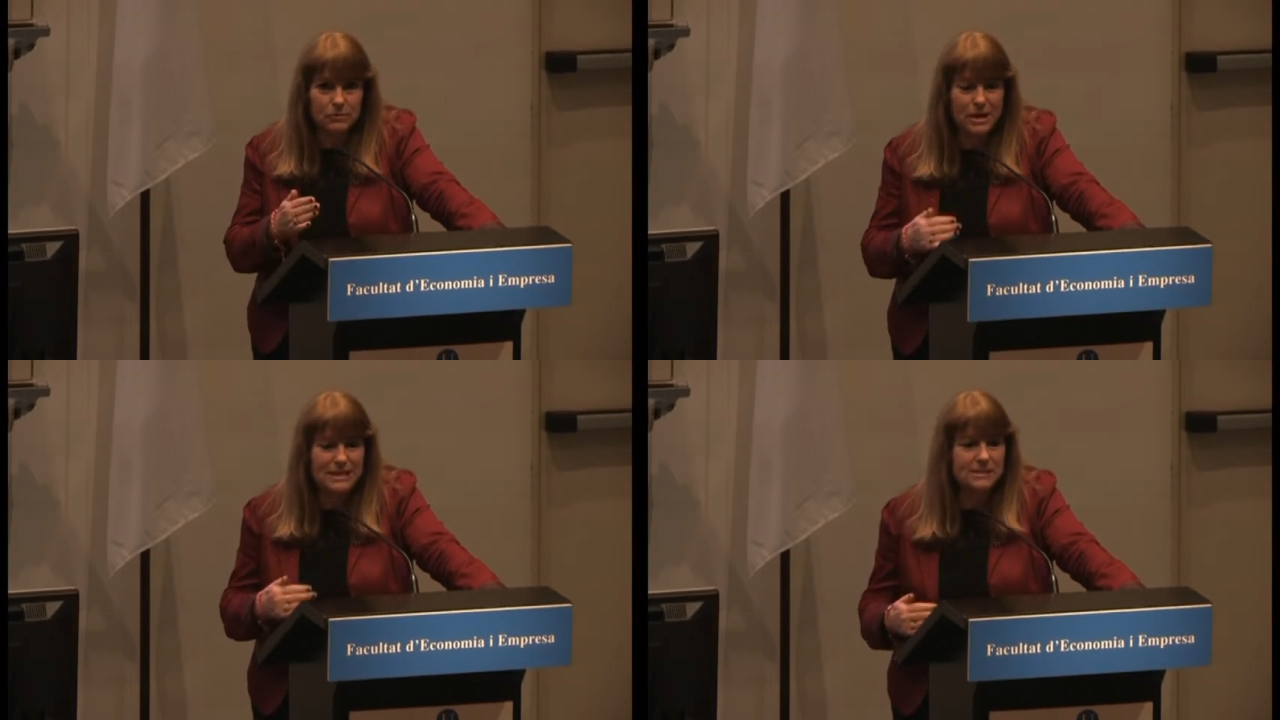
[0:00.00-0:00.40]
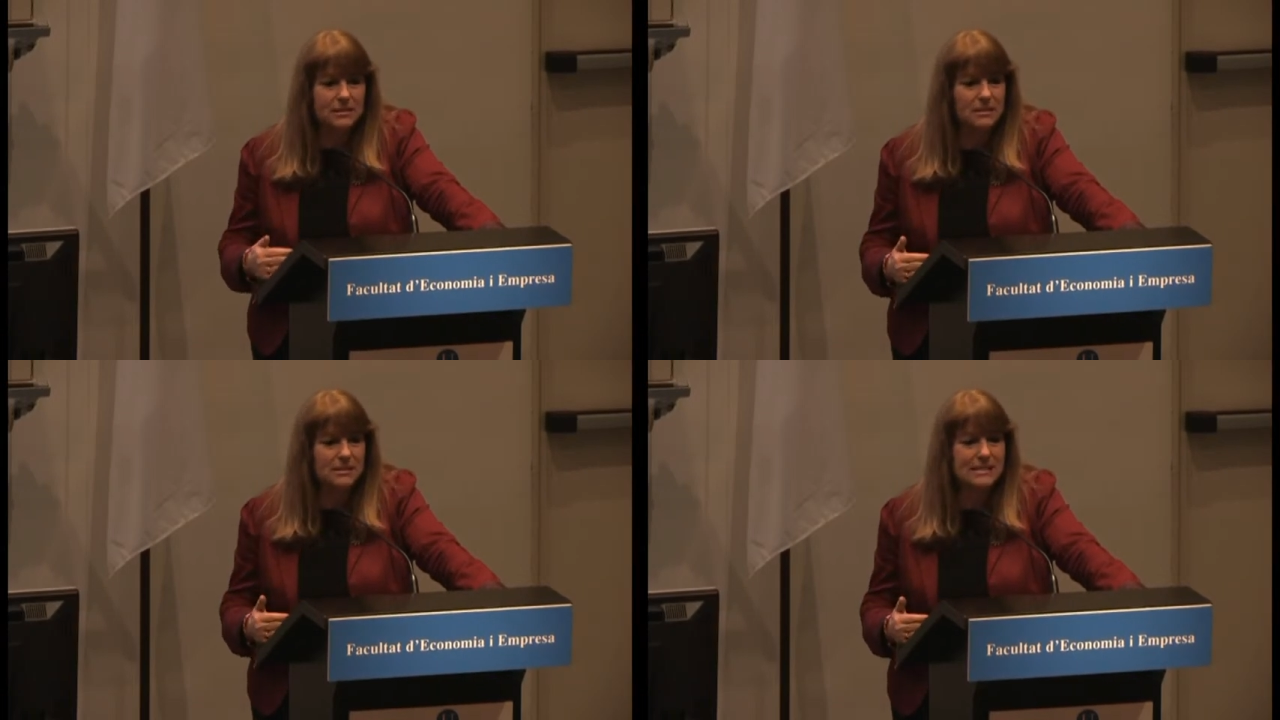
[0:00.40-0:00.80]

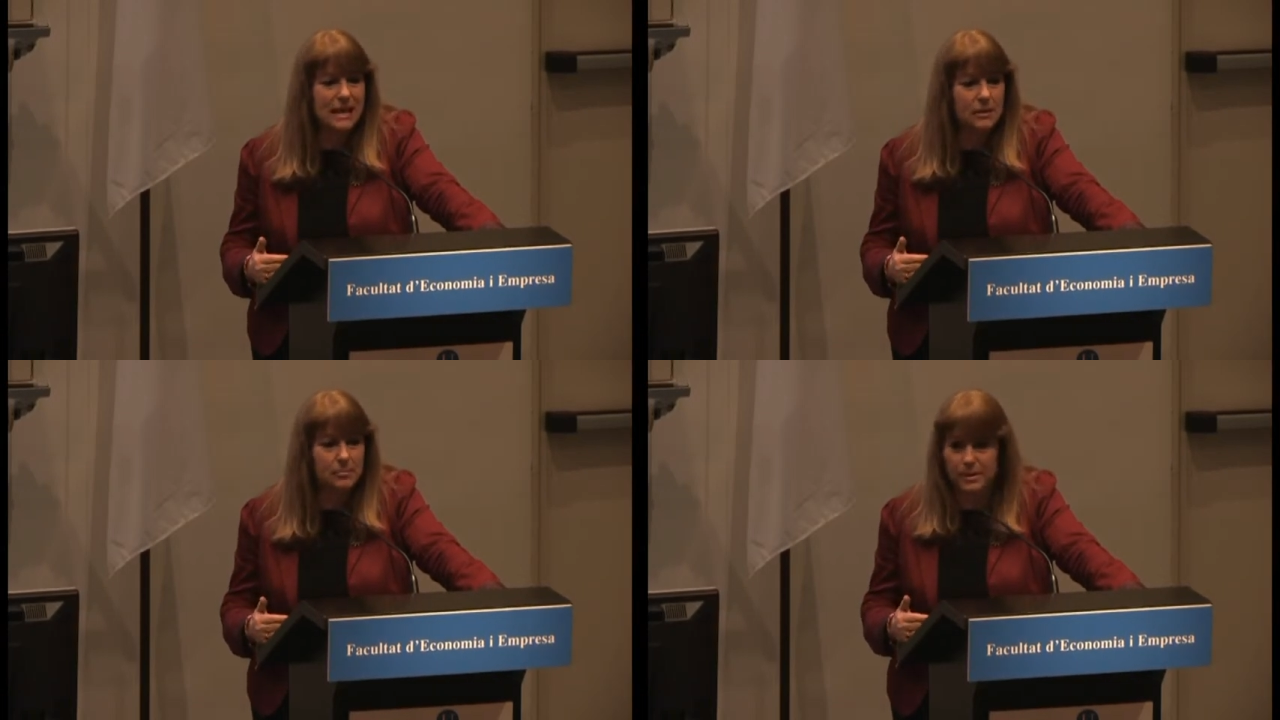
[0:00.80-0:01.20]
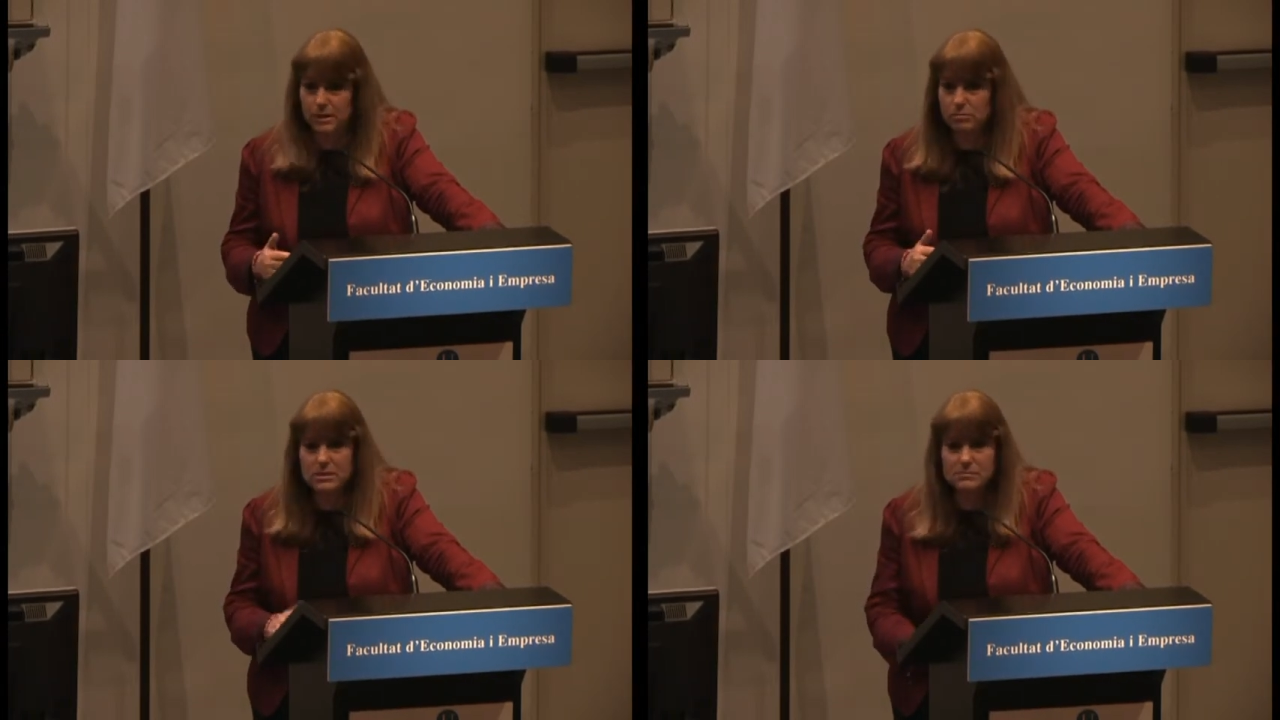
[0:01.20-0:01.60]
Western Serbia
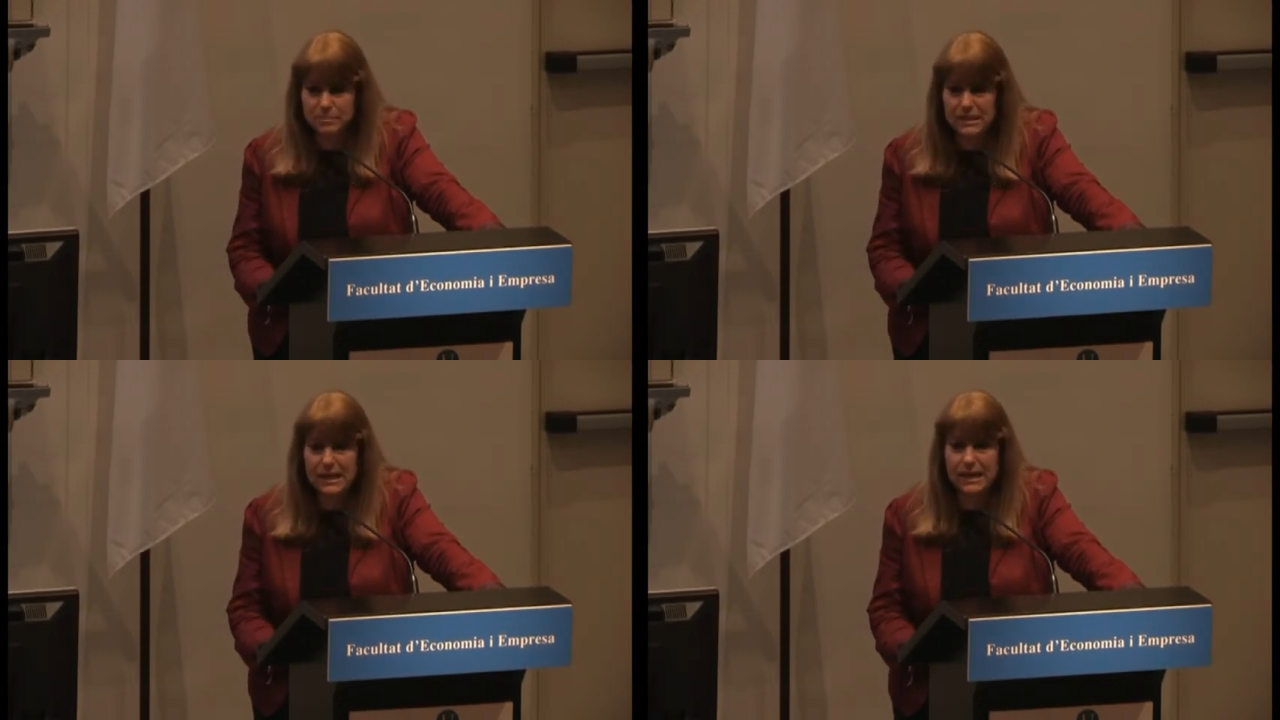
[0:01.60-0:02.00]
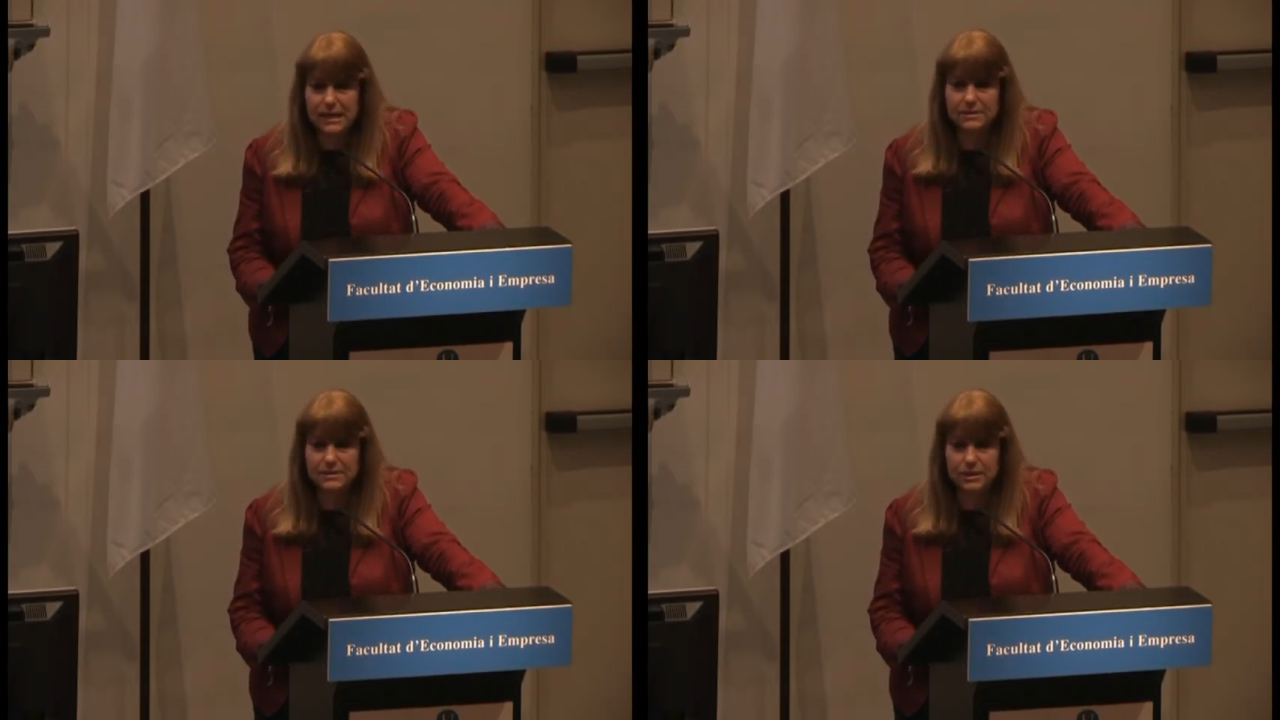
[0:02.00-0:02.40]
was
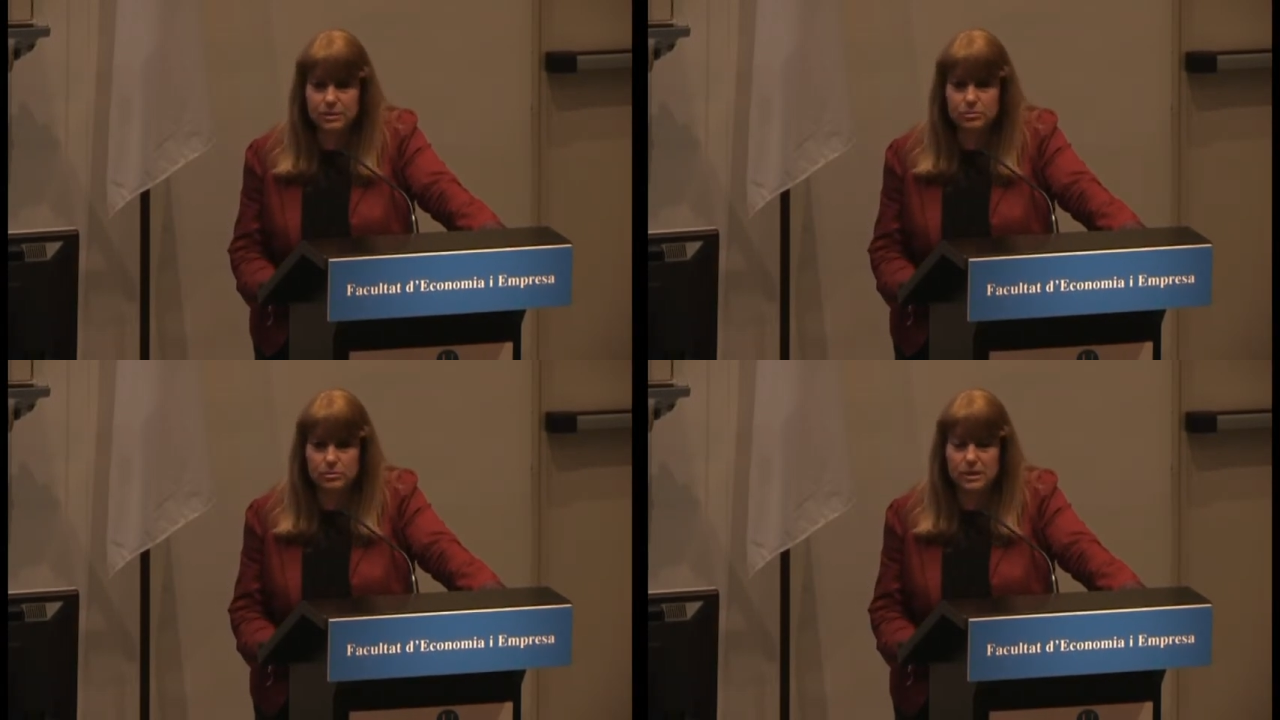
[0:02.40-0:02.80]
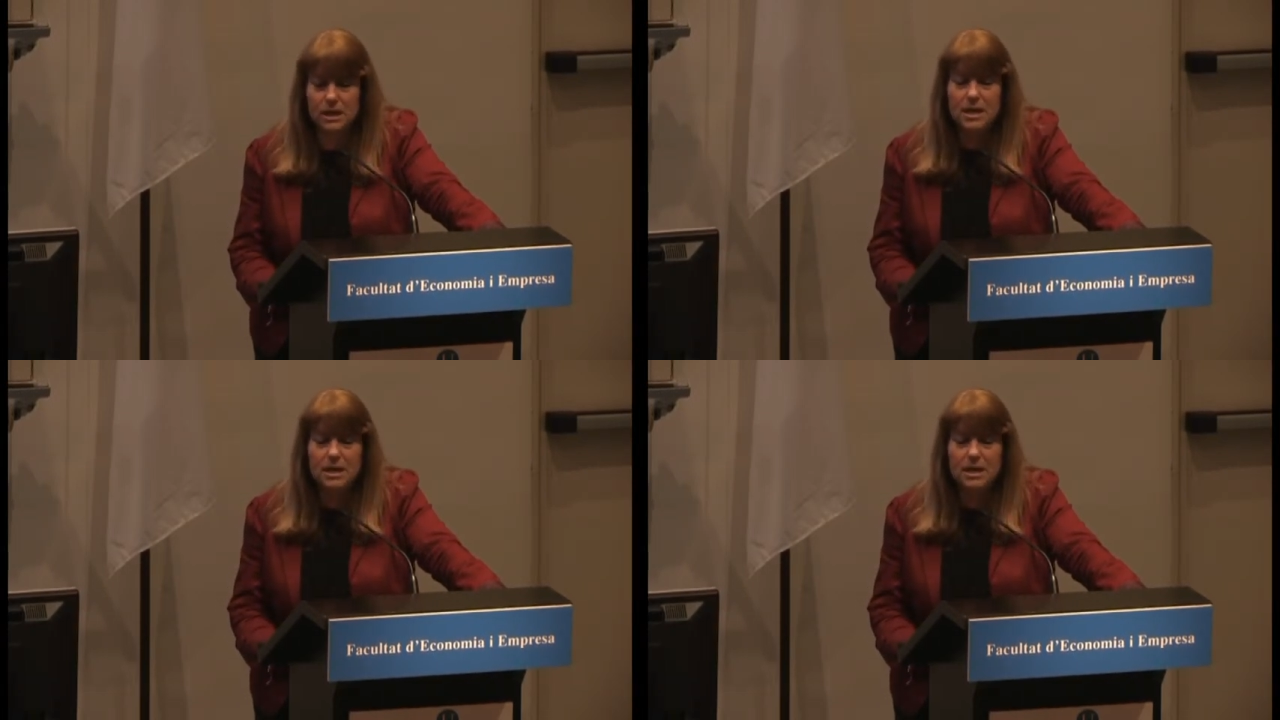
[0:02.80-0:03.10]
Bulgarian territory.